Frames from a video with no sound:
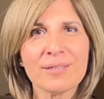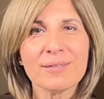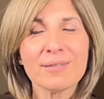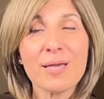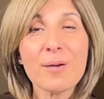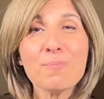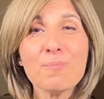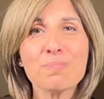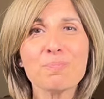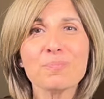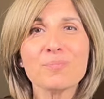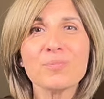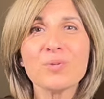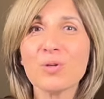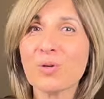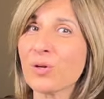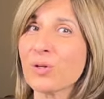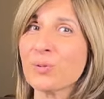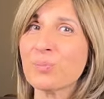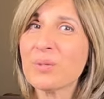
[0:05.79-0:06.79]
Yep, you
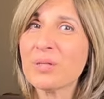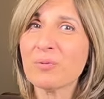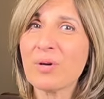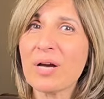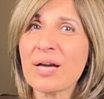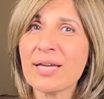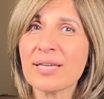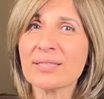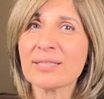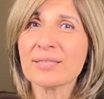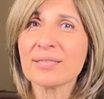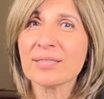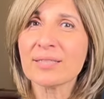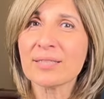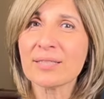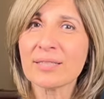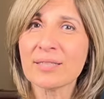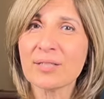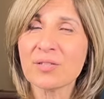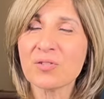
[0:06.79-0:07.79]
heard me right.
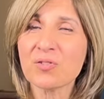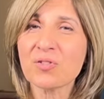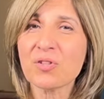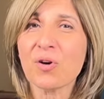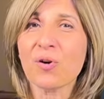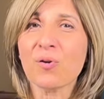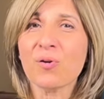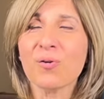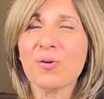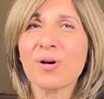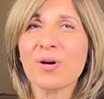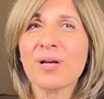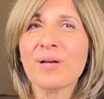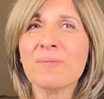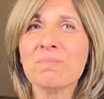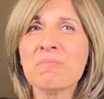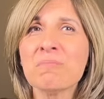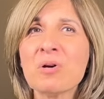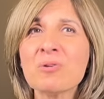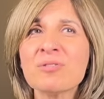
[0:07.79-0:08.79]
So
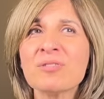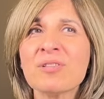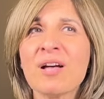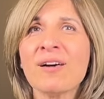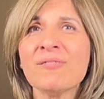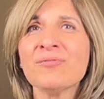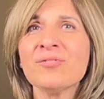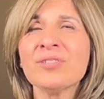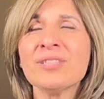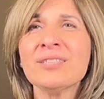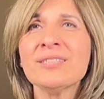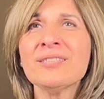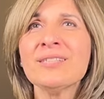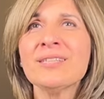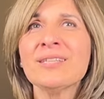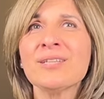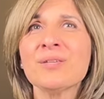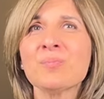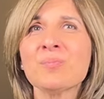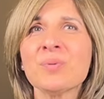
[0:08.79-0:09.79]
most often
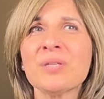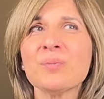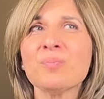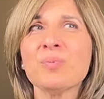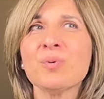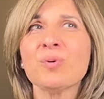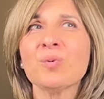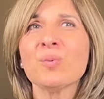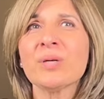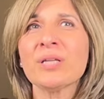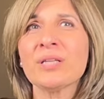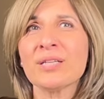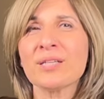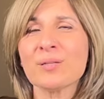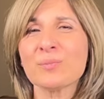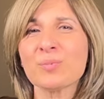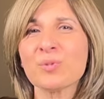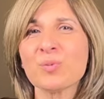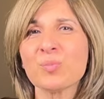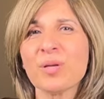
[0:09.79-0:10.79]
people, when it
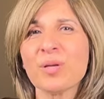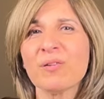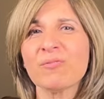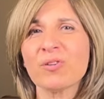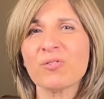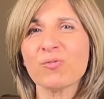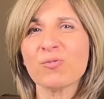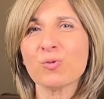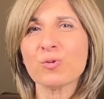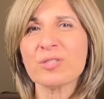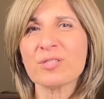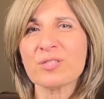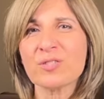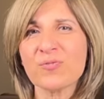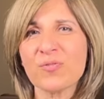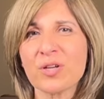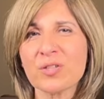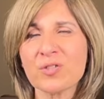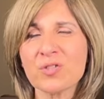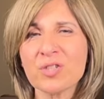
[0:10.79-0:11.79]
comes to pelvic floor
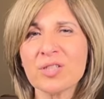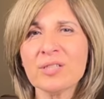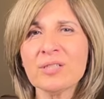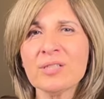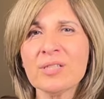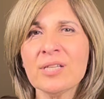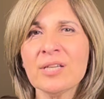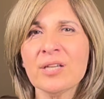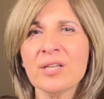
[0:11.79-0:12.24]
dysfunction,